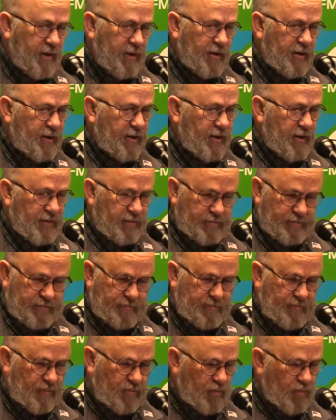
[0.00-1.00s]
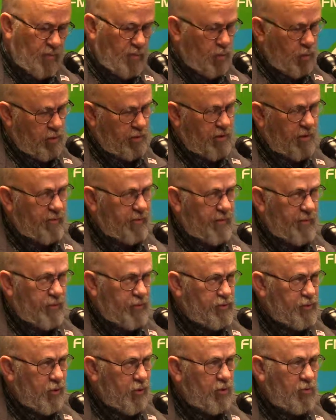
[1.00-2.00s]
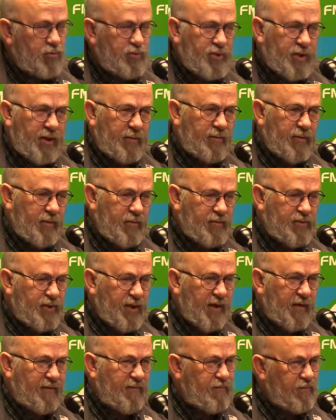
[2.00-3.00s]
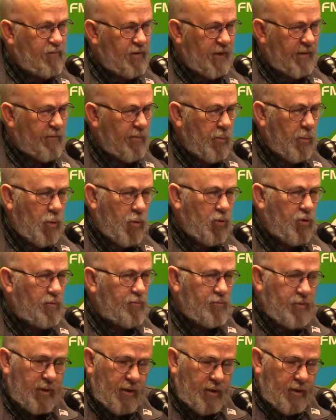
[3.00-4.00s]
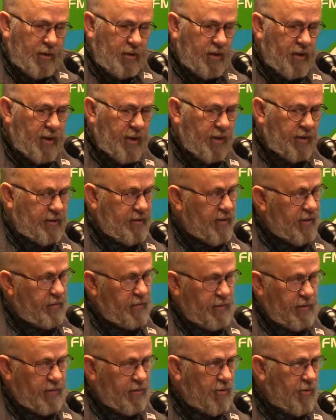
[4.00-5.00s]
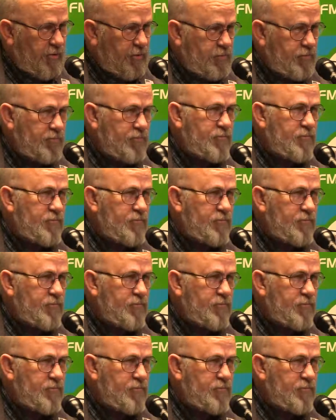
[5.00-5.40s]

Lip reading: And work on people's homes, keep them safe, keep them warm, and keep them in their home.